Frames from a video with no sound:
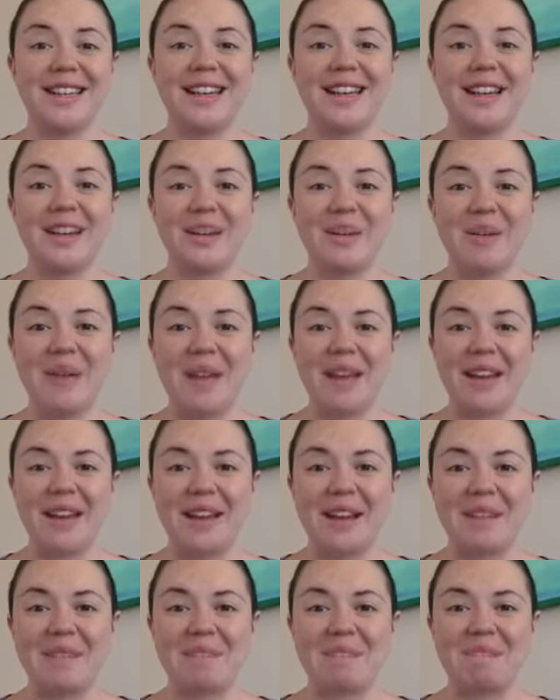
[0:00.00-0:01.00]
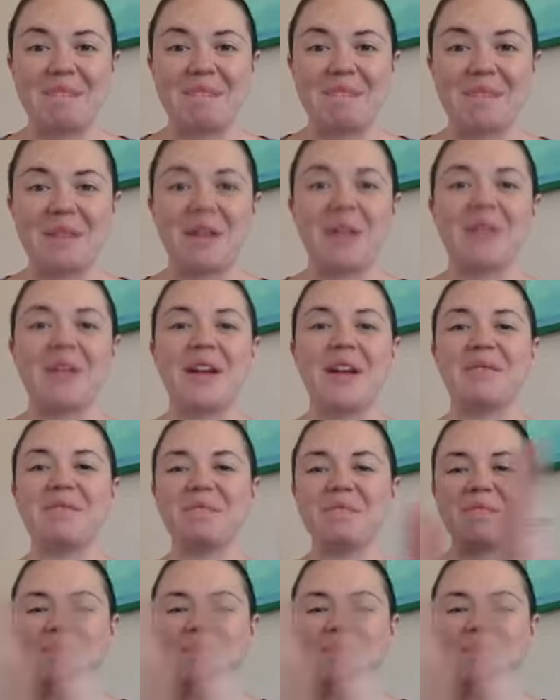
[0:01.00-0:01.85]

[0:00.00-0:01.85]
in awakening. All right.